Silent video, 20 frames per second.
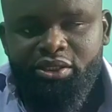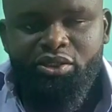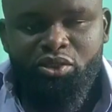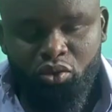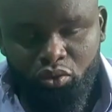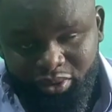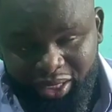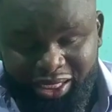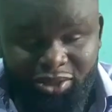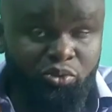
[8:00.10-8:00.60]

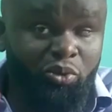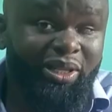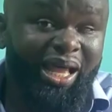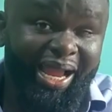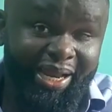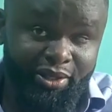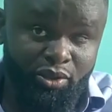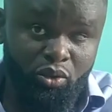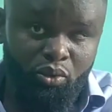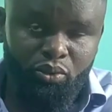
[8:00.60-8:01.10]
that's what I
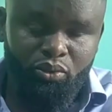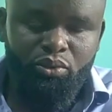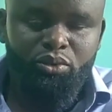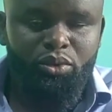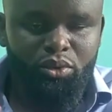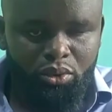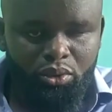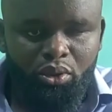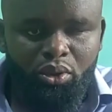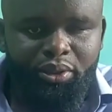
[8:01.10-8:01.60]
know.
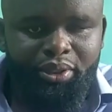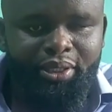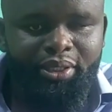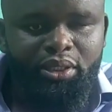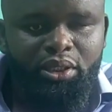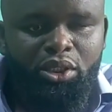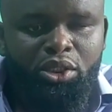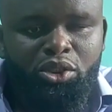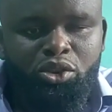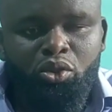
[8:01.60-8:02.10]
Okay.
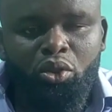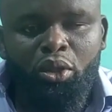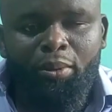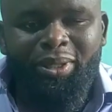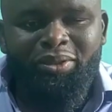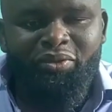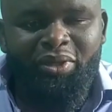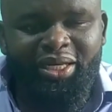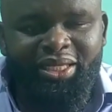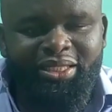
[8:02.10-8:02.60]
So number
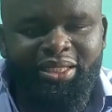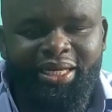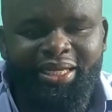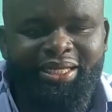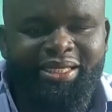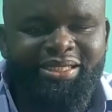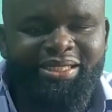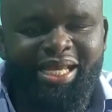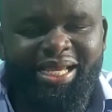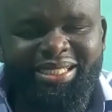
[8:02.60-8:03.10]
23, you
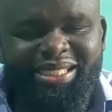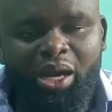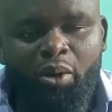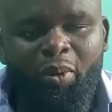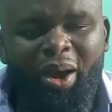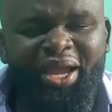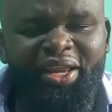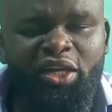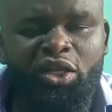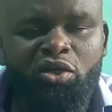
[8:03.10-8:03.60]
say that, why
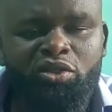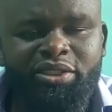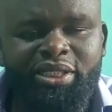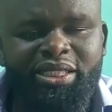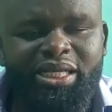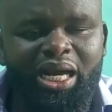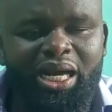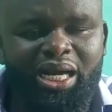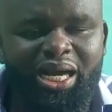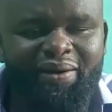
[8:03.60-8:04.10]
do you think our
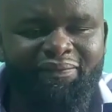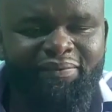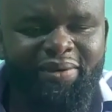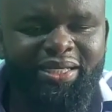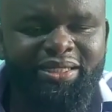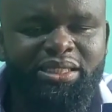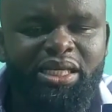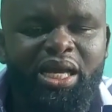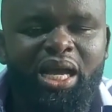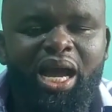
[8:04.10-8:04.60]
government
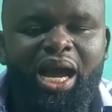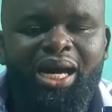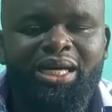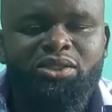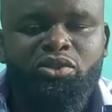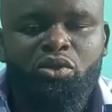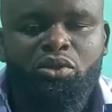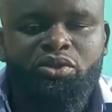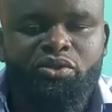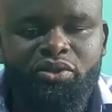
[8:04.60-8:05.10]
has
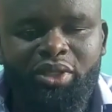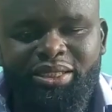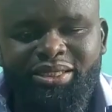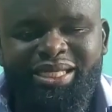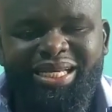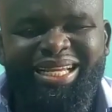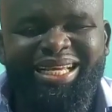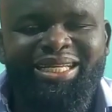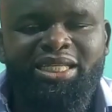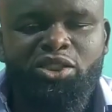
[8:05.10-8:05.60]
constructed
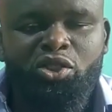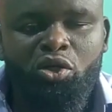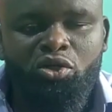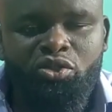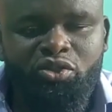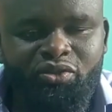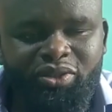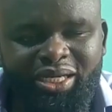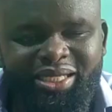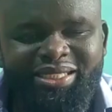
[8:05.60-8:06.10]
and is
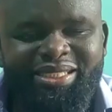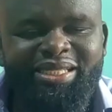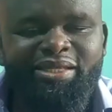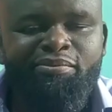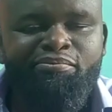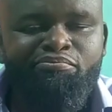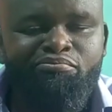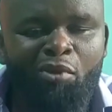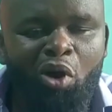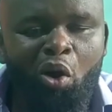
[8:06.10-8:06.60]
constructing
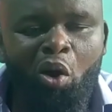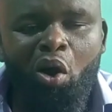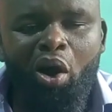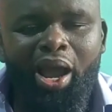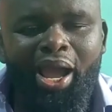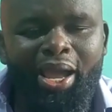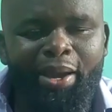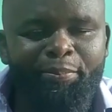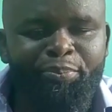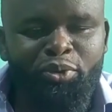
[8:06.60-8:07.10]
more
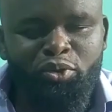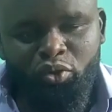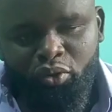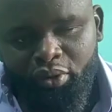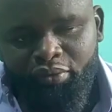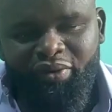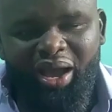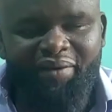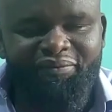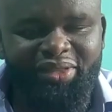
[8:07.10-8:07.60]
airports? Okay,
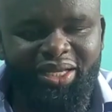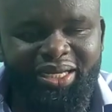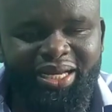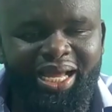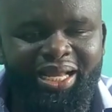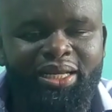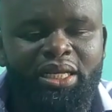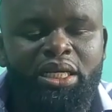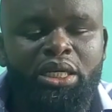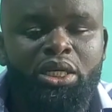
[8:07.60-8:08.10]
I've done that.
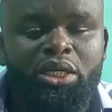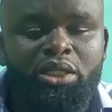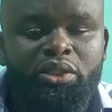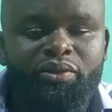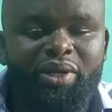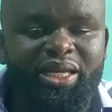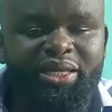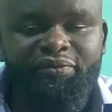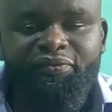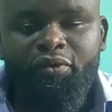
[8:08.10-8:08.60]

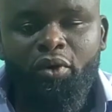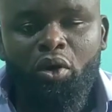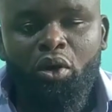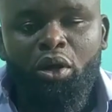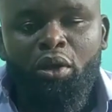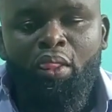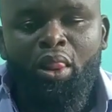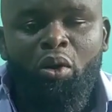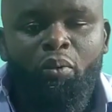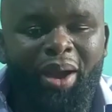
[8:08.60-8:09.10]

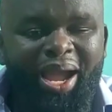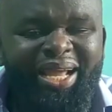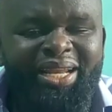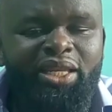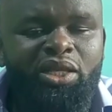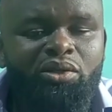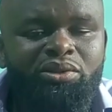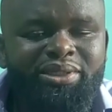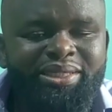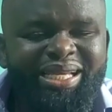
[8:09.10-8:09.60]
24, why do you
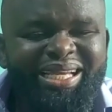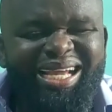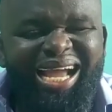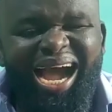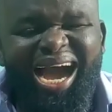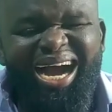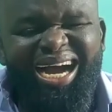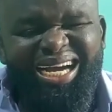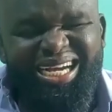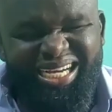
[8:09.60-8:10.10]
think
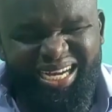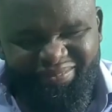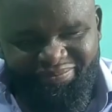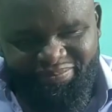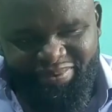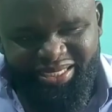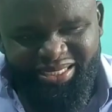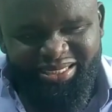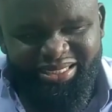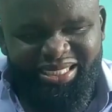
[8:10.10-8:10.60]
our government
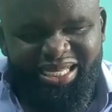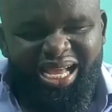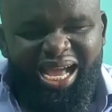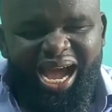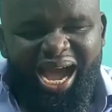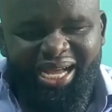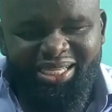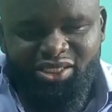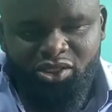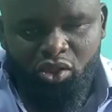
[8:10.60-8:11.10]
has
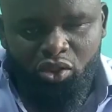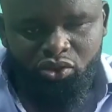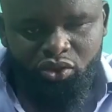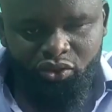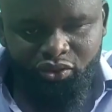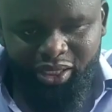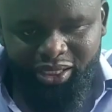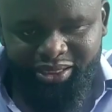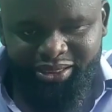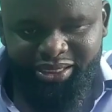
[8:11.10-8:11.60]

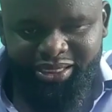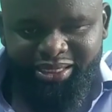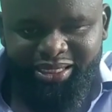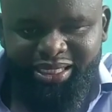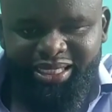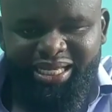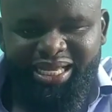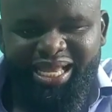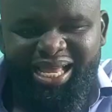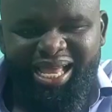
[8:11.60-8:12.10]
constructed
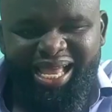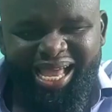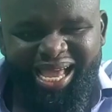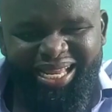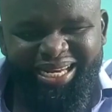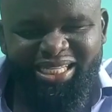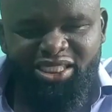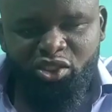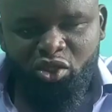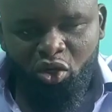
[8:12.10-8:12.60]
and is
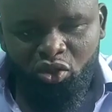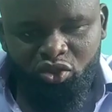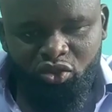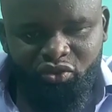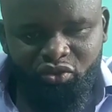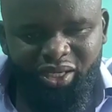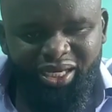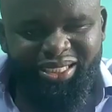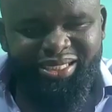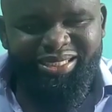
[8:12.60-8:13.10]

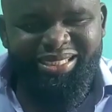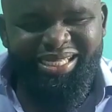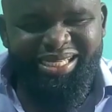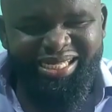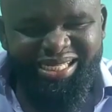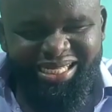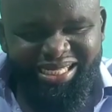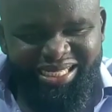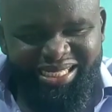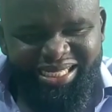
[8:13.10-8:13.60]
constructing
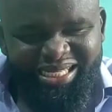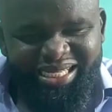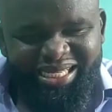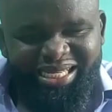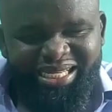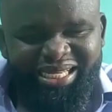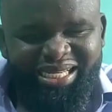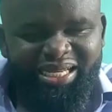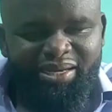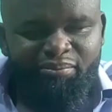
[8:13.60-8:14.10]

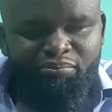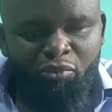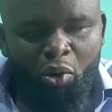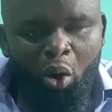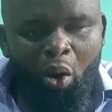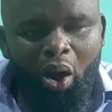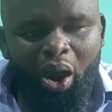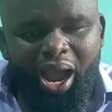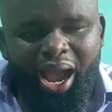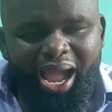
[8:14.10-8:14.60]

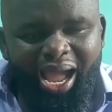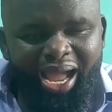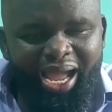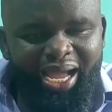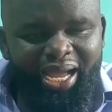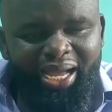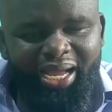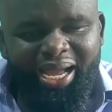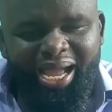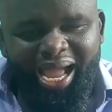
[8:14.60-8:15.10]
more
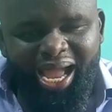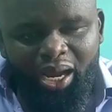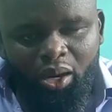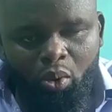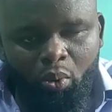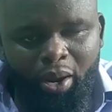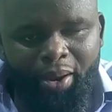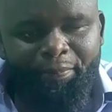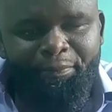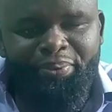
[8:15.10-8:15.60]

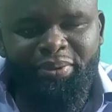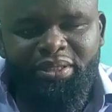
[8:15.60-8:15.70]
equipped,